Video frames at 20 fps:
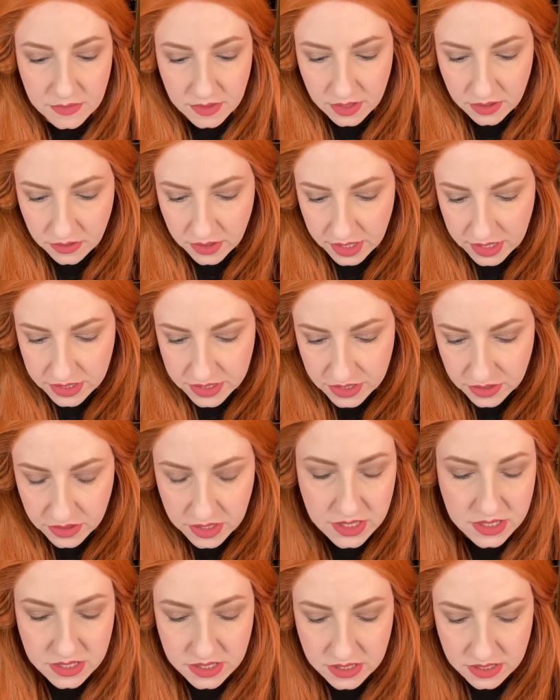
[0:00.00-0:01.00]
All right, so
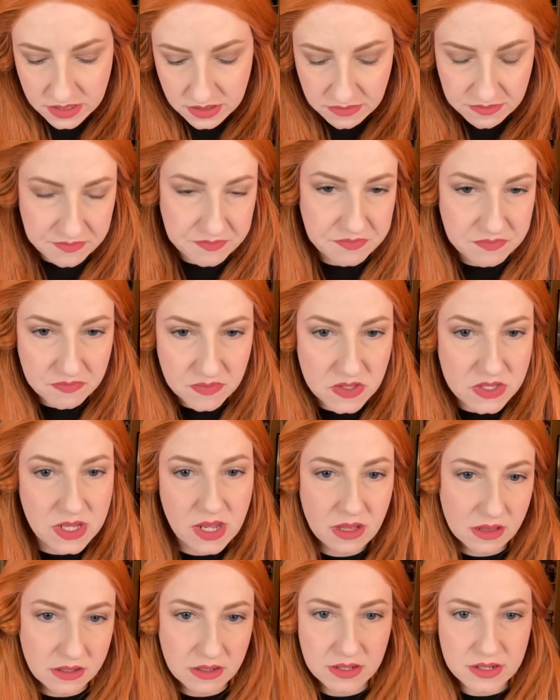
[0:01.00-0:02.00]
this
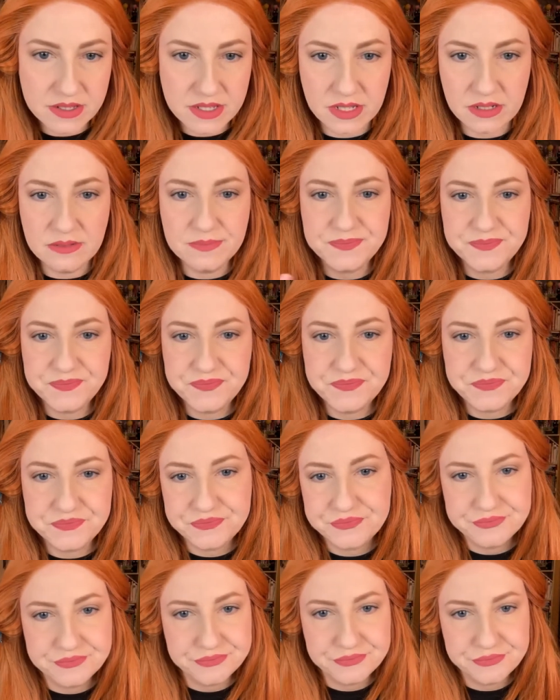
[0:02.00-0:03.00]
color isn't
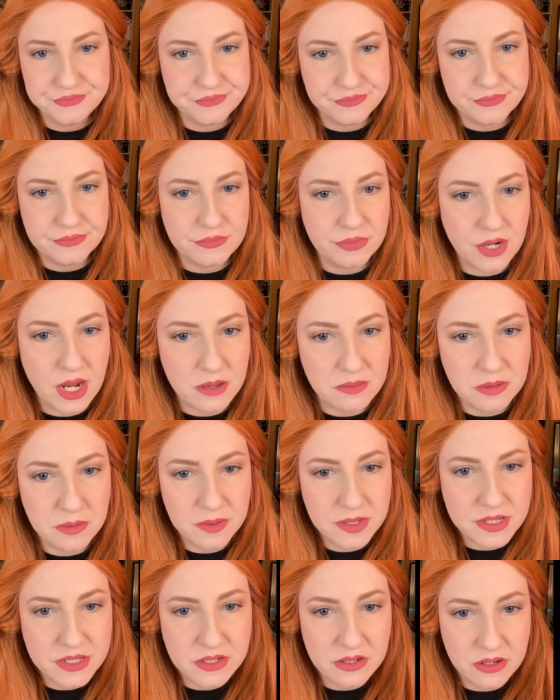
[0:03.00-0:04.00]

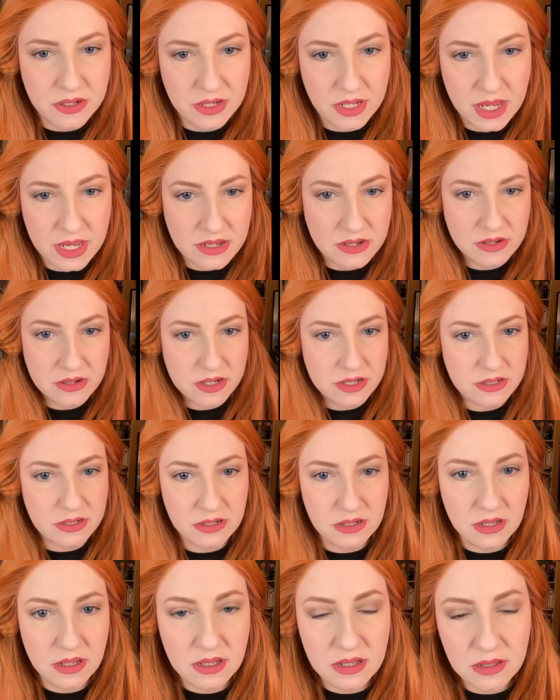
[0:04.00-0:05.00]
probably screen accurate
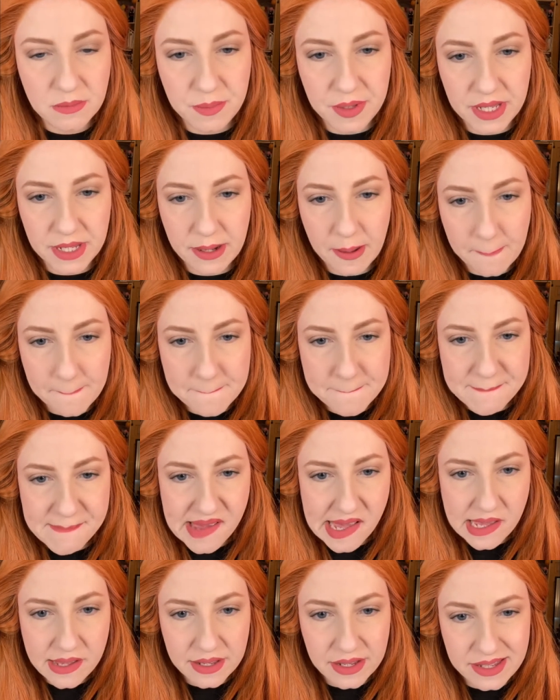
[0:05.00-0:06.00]
at all, but
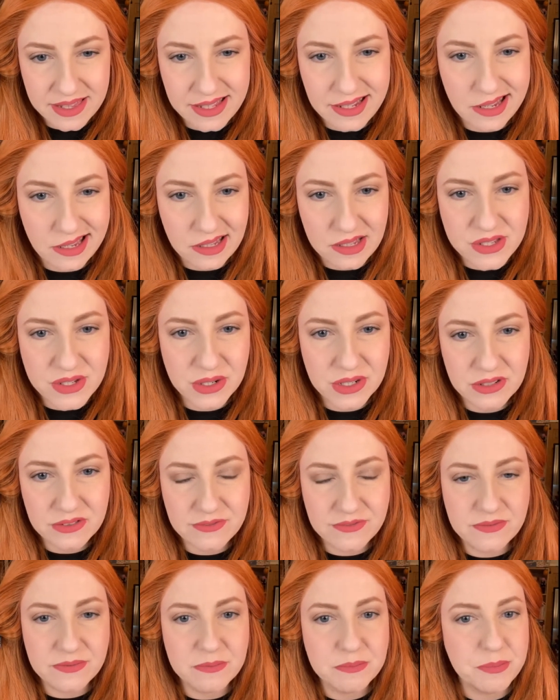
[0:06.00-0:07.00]
I think any sort of
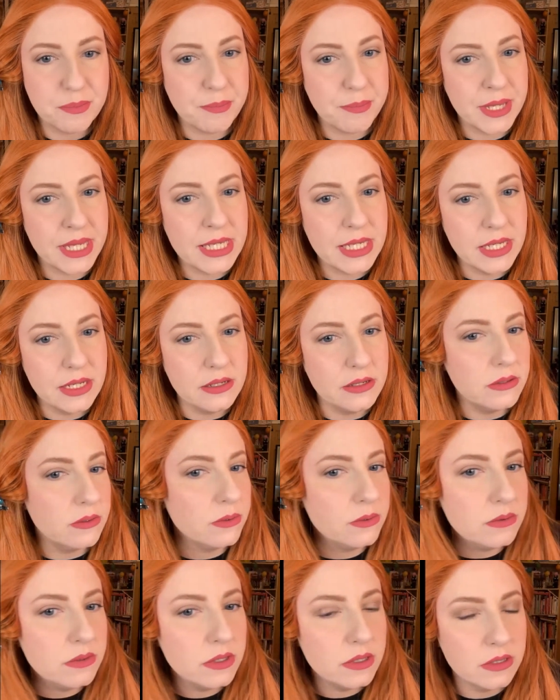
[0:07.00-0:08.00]
pinky
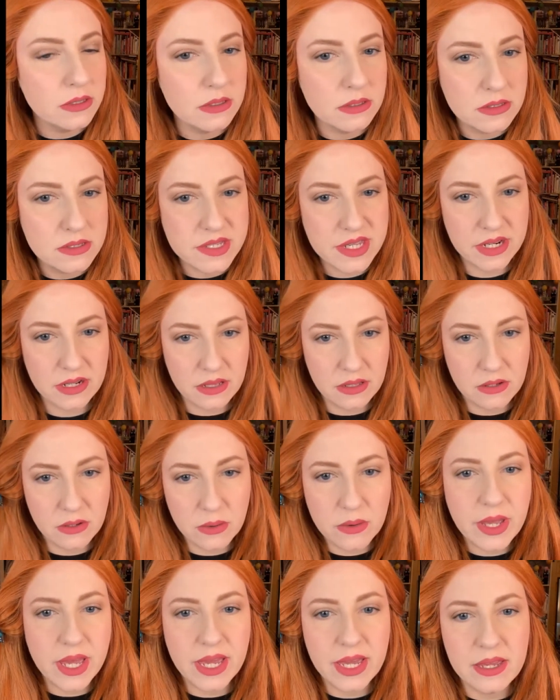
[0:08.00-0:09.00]
nude is gonna look
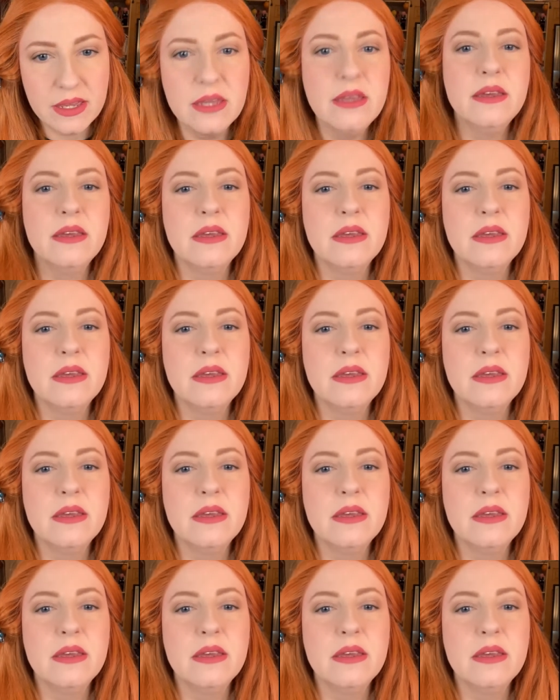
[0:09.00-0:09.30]
okay.